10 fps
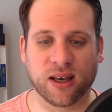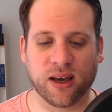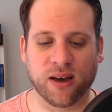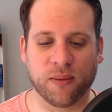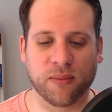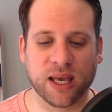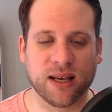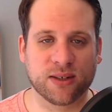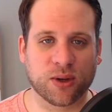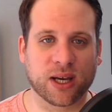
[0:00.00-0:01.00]

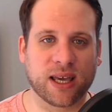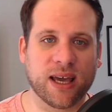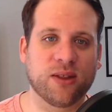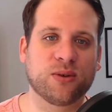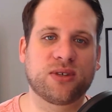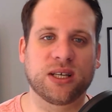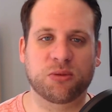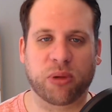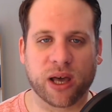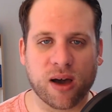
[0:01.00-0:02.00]
So again, those things
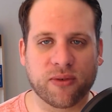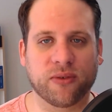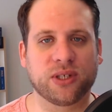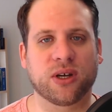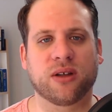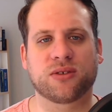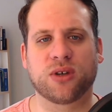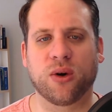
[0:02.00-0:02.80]
play off of each other.